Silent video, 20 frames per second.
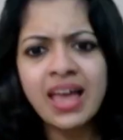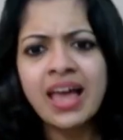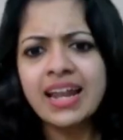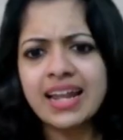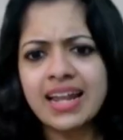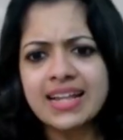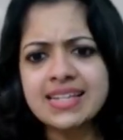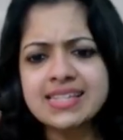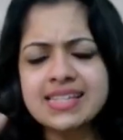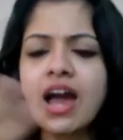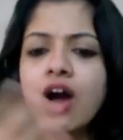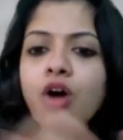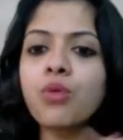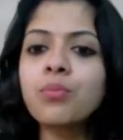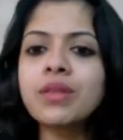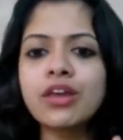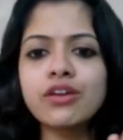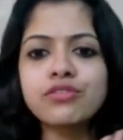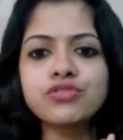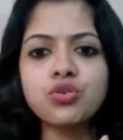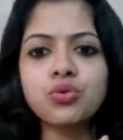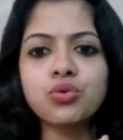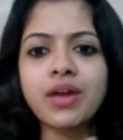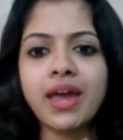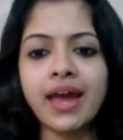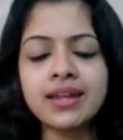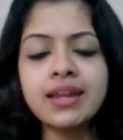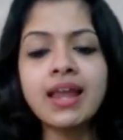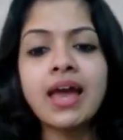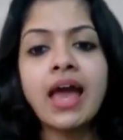Let's see how many of you
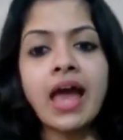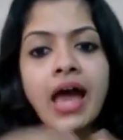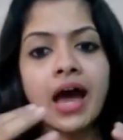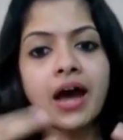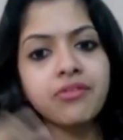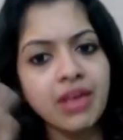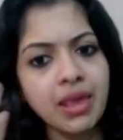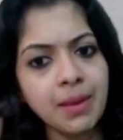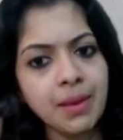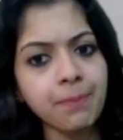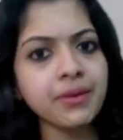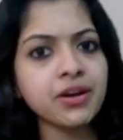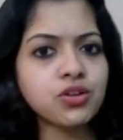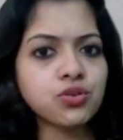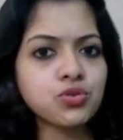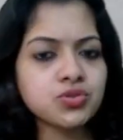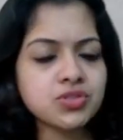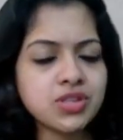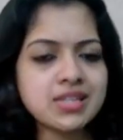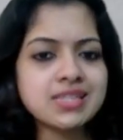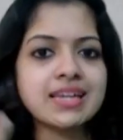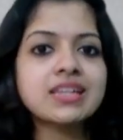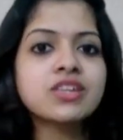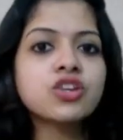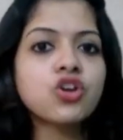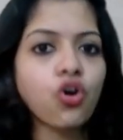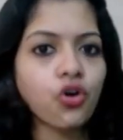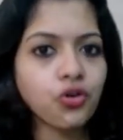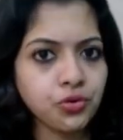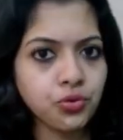can reproduce it in
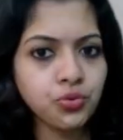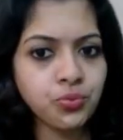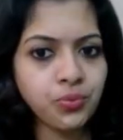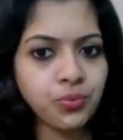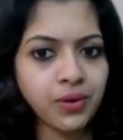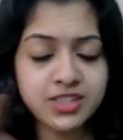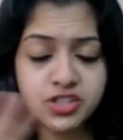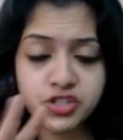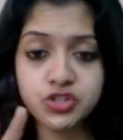your own words.